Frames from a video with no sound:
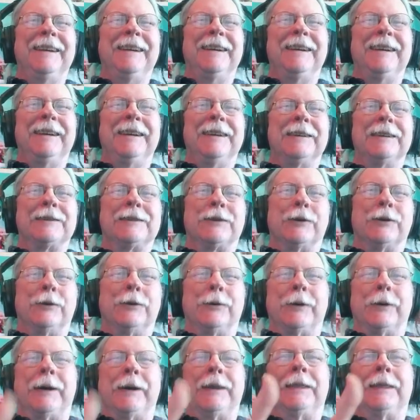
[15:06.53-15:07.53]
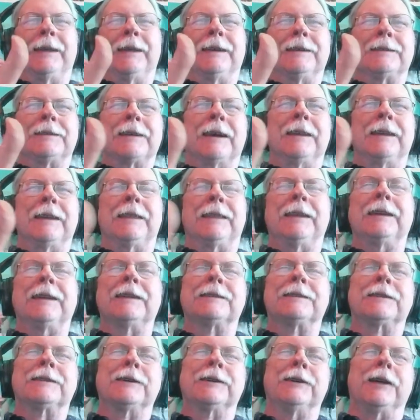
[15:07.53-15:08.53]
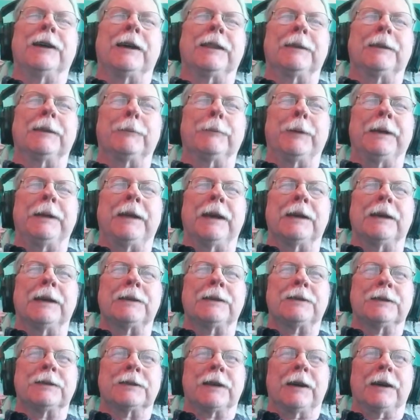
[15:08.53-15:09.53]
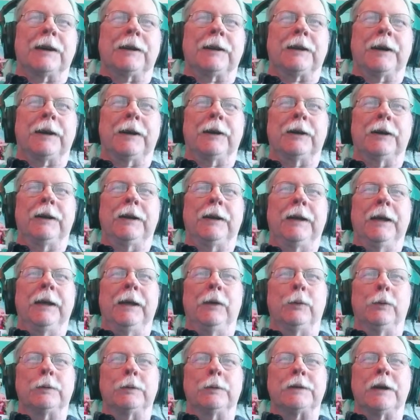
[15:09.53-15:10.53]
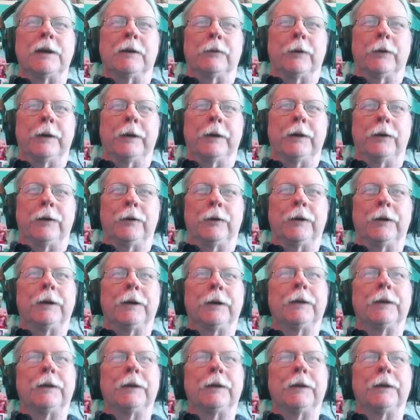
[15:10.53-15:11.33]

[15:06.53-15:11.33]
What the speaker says: So I think it's good. I think my DAS just got tired. It was not rendering